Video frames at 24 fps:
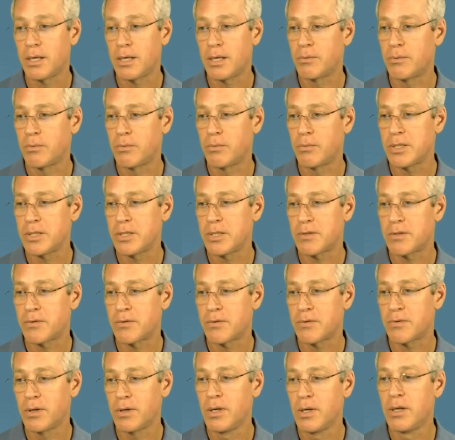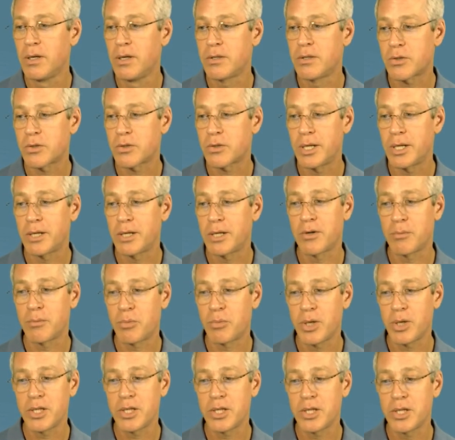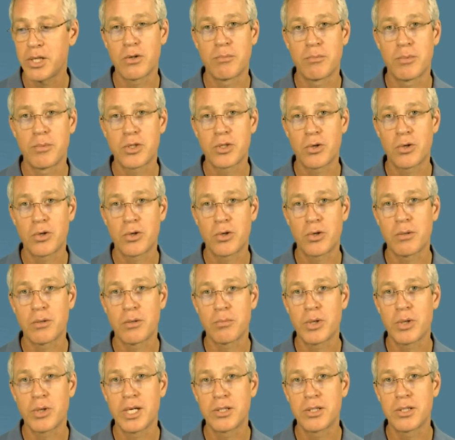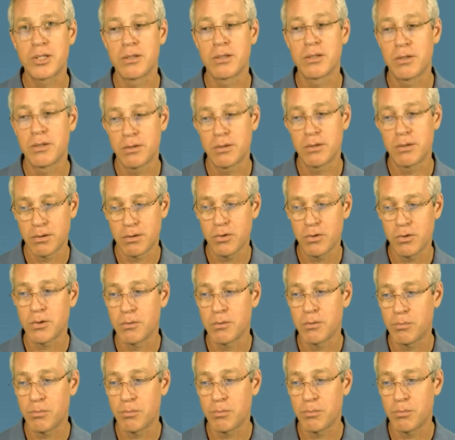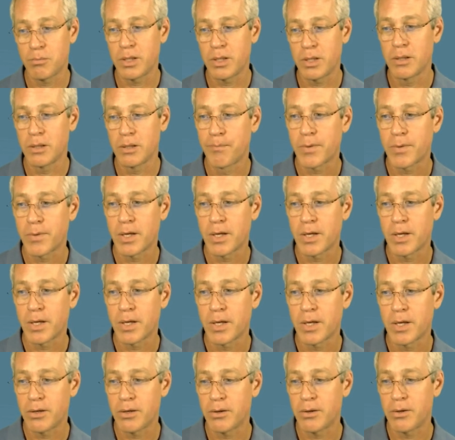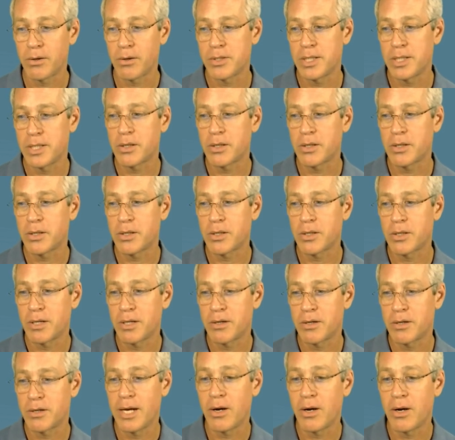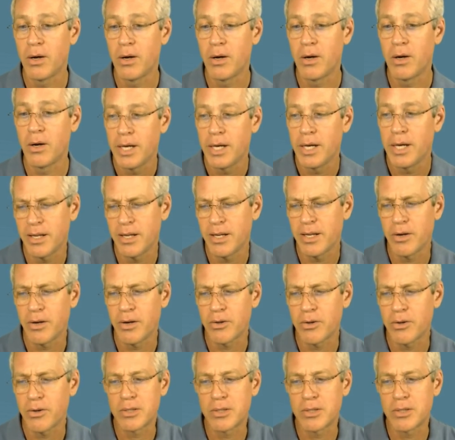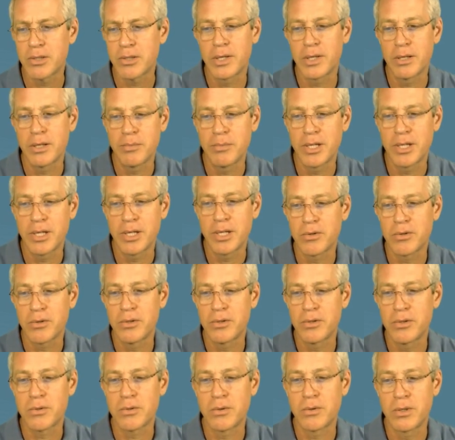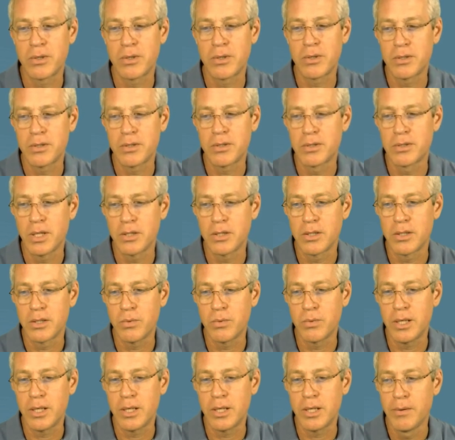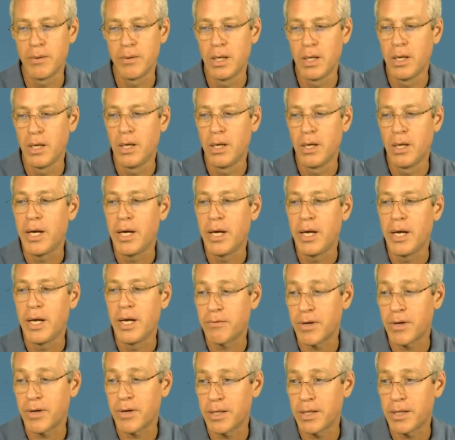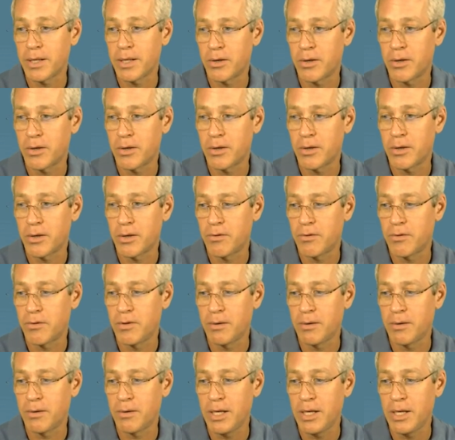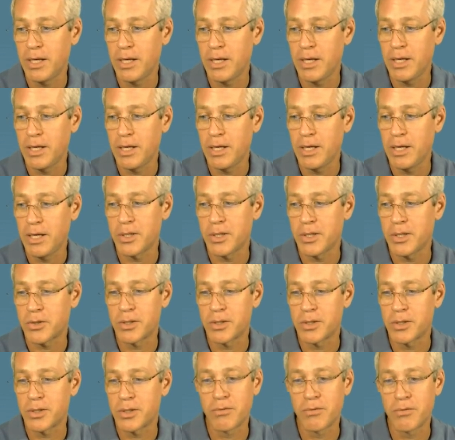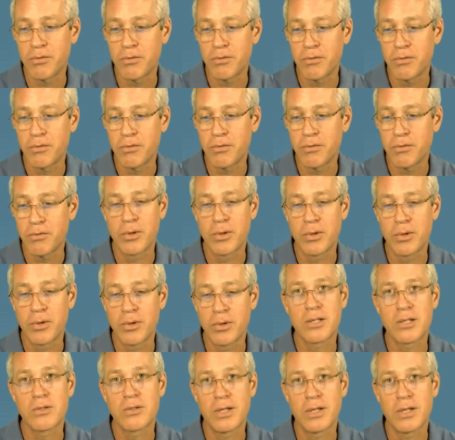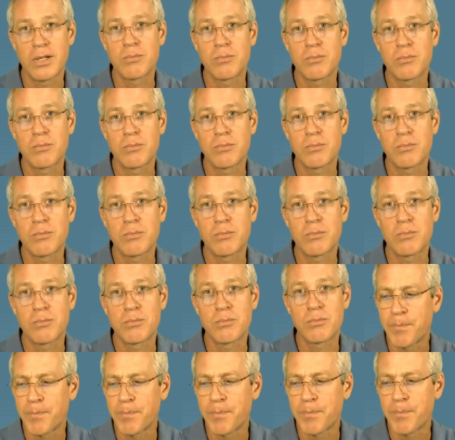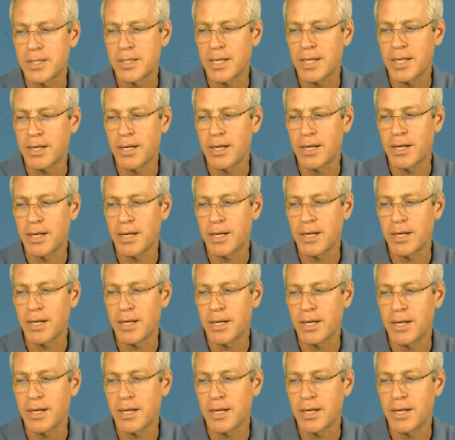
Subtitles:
reasons for screening for depression or maternal depression, those are important. Glad to know there's Z codes there now. And then other mental and behavioral disorders as well. And then finally, there is the personal history of forced labor or sexual exploitation, because that kind of thing